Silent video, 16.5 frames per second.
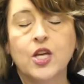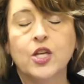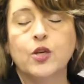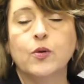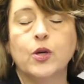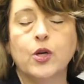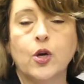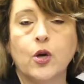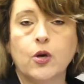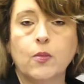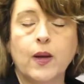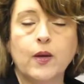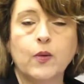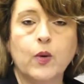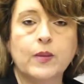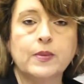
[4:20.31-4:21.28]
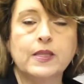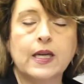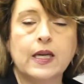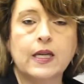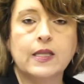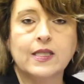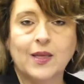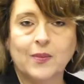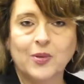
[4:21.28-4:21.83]
you can go to my
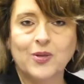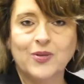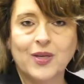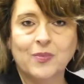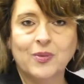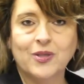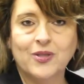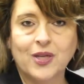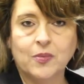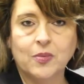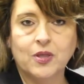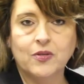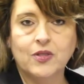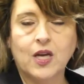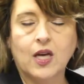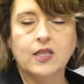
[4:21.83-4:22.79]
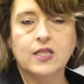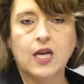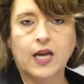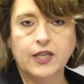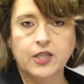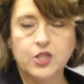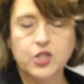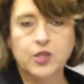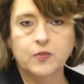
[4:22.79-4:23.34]
website at
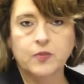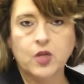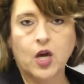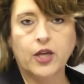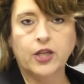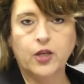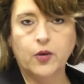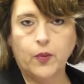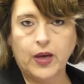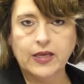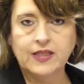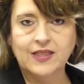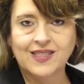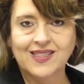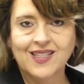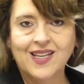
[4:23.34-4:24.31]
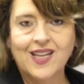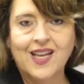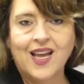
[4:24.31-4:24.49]
www.tightship.us,